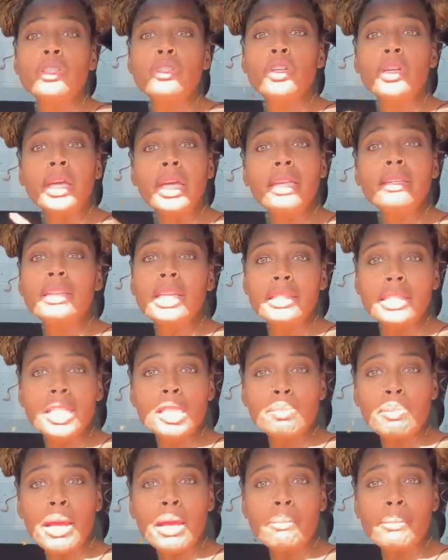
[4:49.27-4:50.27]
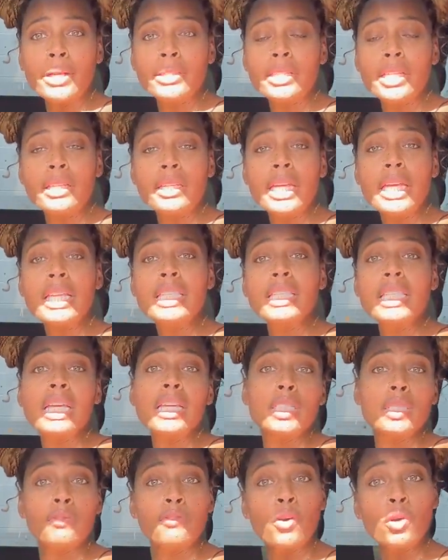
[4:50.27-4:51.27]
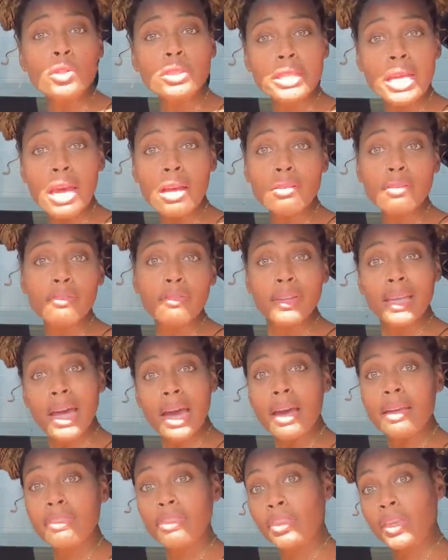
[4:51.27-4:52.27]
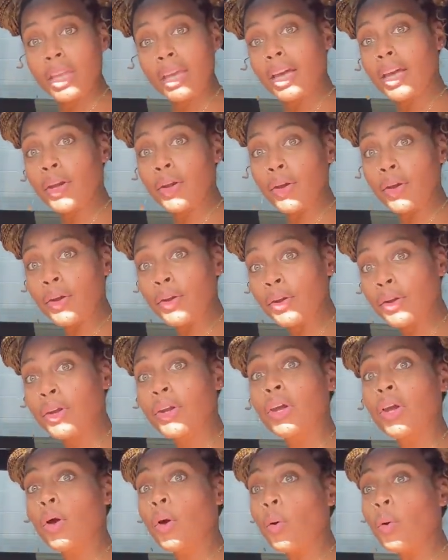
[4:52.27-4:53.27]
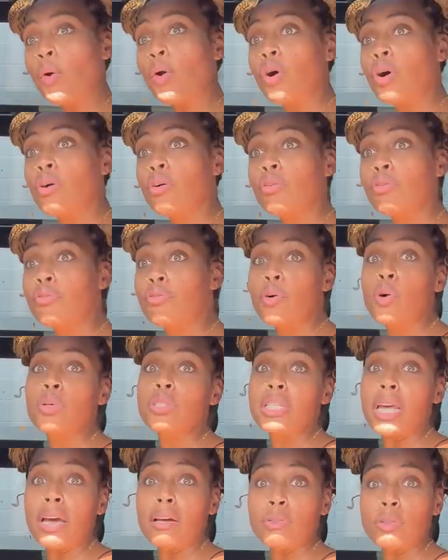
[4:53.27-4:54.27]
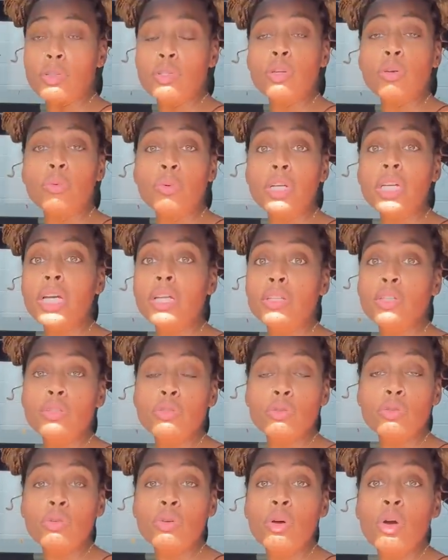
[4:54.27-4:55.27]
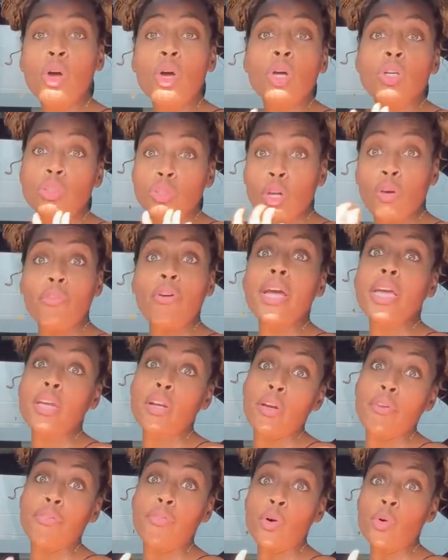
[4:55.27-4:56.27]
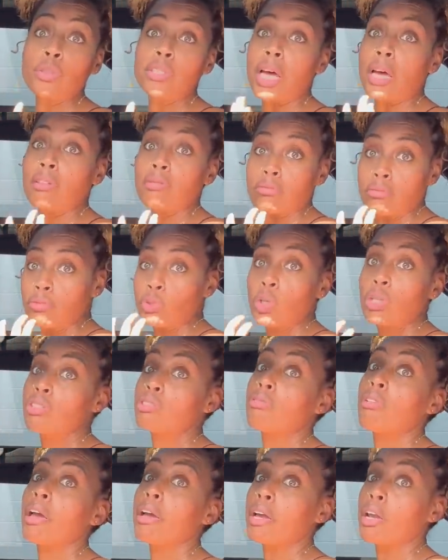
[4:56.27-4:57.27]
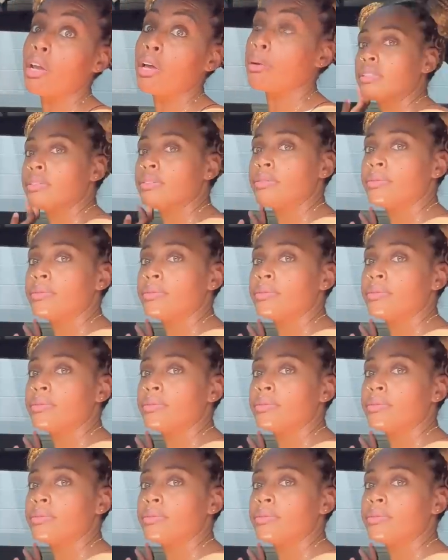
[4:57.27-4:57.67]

When you hit the display button, it says fold down via theater or fold down. So we're going to do the regular fold down, just regular.